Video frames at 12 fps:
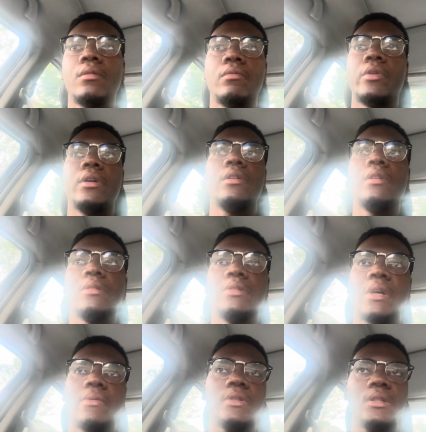really the
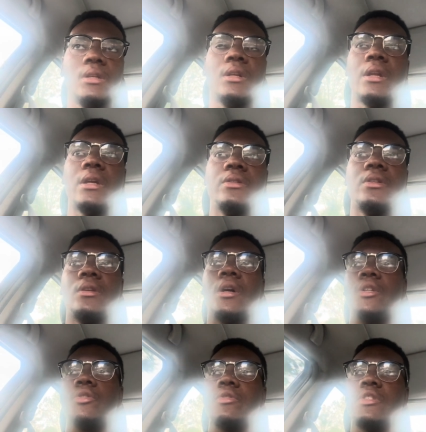17 and
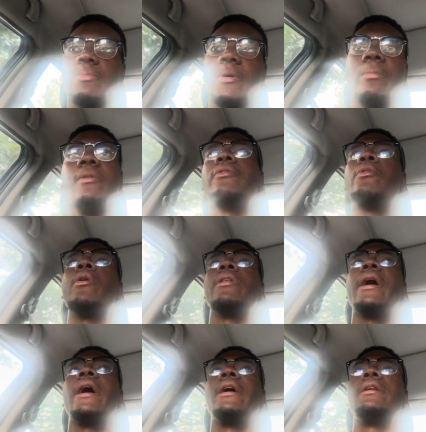1800s. But before
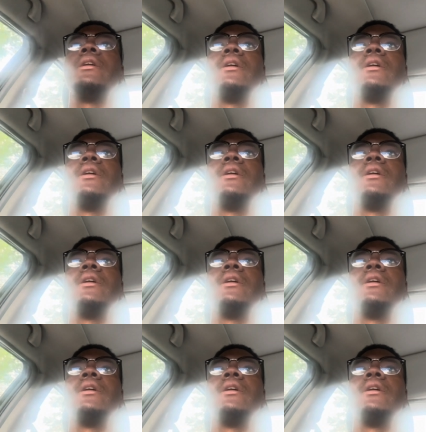that,